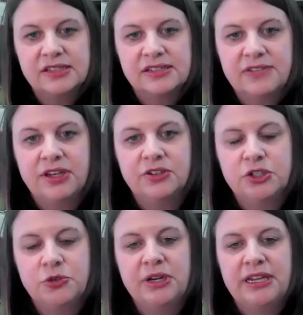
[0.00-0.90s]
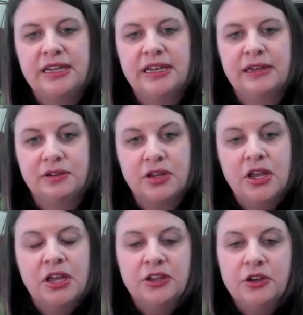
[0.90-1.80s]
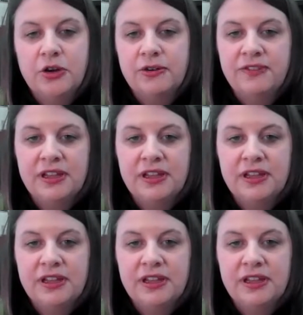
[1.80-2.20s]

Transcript: is a civic duty and you know